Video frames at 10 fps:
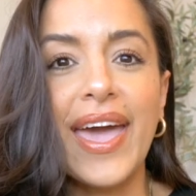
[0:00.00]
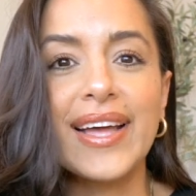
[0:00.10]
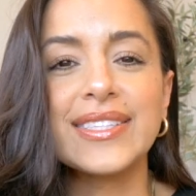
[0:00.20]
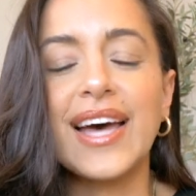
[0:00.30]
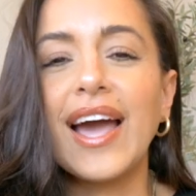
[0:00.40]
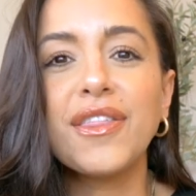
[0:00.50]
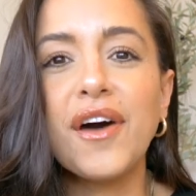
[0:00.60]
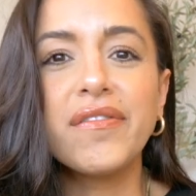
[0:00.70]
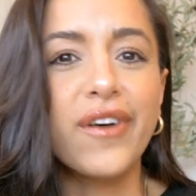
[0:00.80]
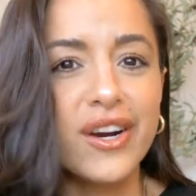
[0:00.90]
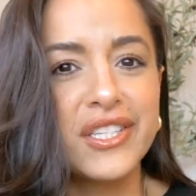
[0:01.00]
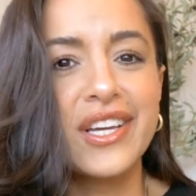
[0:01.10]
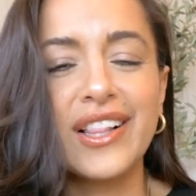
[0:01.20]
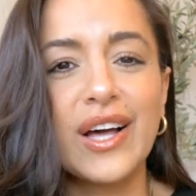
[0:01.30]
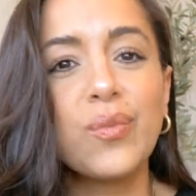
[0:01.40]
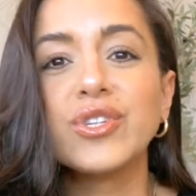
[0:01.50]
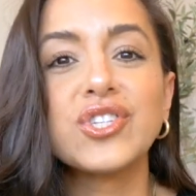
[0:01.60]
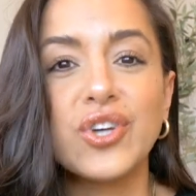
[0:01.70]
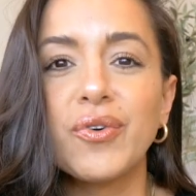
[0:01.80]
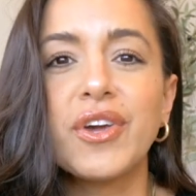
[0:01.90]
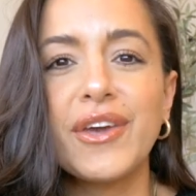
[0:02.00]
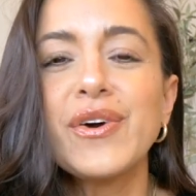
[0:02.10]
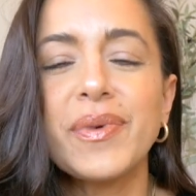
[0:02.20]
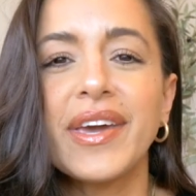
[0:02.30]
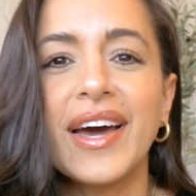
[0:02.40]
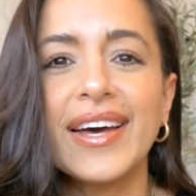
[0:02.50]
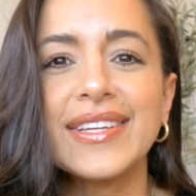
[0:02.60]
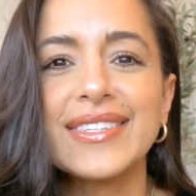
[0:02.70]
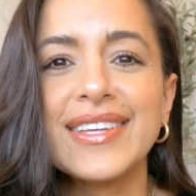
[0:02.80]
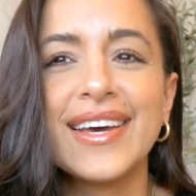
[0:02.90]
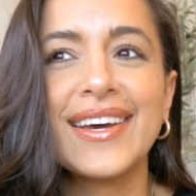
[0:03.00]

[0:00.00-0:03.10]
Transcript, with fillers: And I thought varsity club was so cute because